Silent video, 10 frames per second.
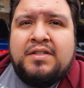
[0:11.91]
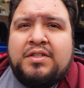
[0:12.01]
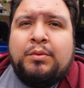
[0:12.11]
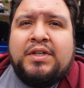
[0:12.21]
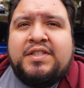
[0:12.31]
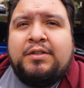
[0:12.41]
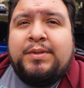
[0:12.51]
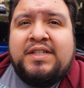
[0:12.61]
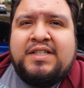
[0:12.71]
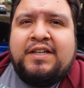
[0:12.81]
So while still
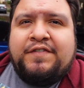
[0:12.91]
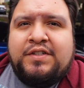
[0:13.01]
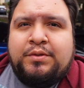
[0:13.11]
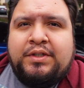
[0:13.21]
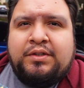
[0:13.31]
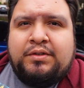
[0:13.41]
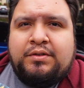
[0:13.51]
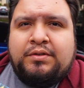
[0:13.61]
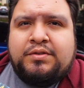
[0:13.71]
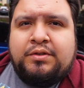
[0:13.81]
being safe and doing the
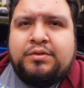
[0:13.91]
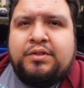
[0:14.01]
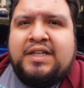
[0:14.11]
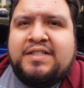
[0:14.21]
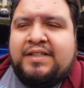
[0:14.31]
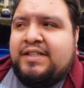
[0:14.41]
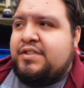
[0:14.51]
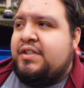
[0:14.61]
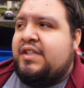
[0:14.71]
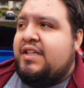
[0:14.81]
whole social
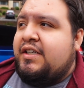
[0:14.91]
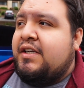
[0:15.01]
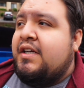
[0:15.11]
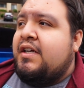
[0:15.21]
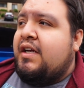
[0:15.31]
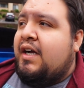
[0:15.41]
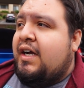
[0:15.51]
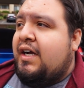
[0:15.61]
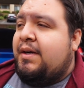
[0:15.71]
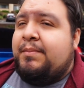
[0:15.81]
isolation thing,
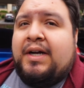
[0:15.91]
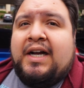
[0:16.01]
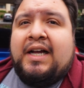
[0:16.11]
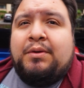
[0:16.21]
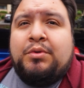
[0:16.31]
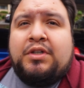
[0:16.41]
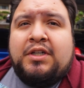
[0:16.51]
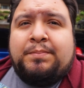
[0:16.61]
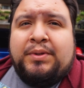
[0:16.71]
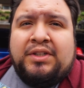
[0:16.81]
I woke
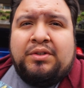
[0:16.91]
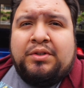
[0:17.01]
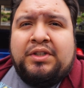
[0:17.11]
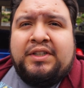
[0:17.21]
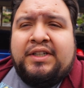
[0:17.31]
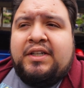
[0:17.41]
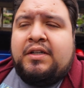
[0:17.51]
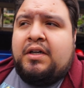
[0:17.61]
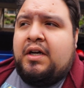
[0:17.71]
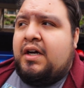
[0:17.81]
up a little early
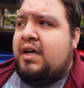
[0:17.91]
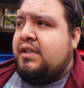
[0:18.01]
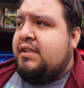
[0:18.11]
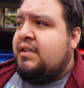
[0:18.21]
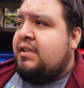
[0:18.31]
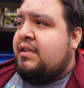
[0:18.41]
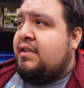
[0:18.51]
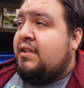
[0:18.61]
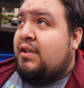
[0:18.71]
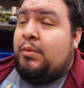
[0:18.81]
on
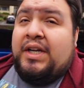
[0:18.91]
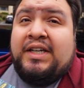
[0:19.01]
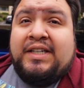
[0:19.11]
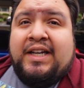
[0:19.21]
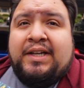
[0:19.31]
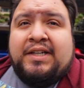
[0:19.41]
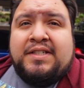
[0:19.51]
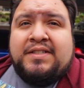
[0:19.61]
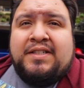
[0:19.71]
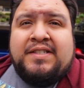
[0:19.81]
a rainy day
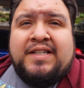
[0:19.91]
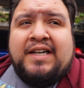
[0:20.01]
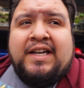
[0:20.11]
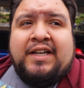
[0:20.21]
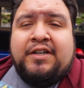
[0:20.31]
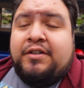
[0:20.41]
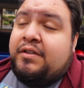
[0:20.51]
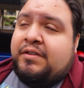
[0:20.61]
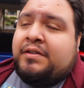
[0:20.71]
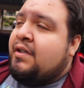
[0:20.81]
because in San Diego,
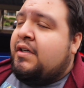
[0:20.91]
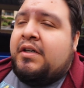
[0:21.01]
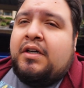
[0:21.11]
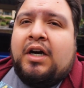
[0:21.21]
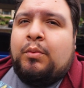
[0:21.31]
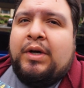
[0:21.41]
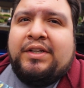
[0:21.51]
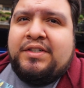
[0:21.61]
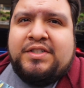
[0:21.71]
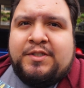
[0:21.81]
our
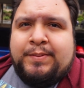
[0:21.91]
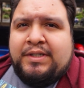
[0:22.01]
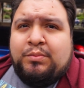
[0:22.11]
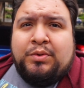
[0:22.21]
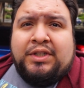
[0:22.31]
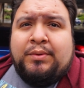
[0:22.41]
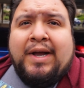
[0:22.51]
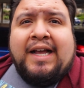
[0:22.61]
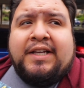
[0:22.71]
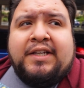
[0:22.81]
weather is just being really
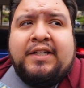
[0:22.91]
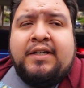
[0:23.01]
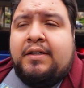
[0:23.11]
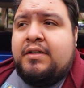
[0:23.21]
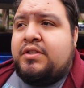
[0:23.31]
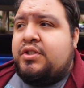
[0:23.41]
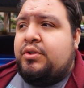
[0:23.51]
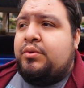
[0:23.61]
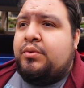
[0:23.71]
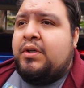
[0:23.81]
wacky,
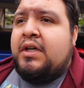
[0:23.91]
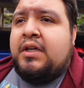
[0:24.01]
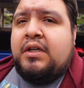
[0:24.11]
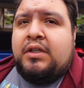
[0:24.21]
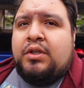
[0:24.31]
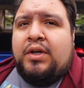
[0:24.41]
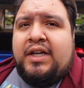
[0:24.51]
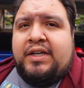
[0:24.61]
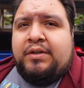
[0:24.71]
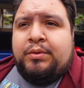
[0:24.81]
to go
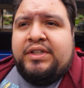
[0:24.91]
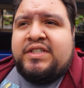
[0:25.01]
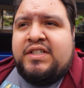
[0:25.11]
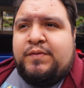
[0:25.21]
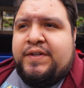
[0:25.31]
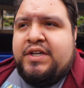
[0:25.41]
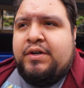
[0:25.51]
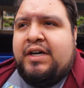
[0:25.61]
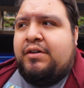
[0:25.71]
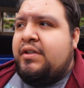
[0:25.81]
ahead and release this video
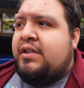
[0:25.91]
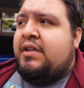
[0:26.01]
out.